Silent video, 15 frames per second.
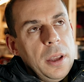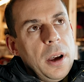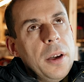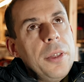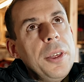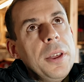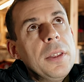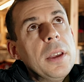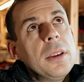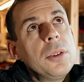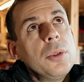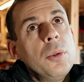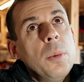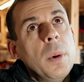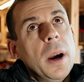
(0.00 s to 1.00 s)
I think there's
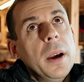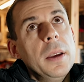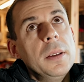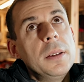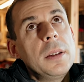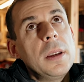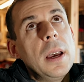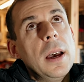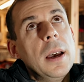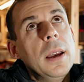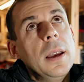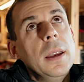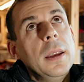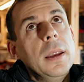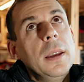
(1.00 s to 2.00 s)
always
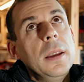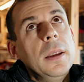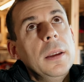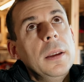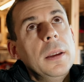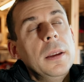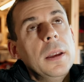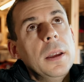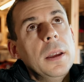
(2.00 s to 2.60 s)
a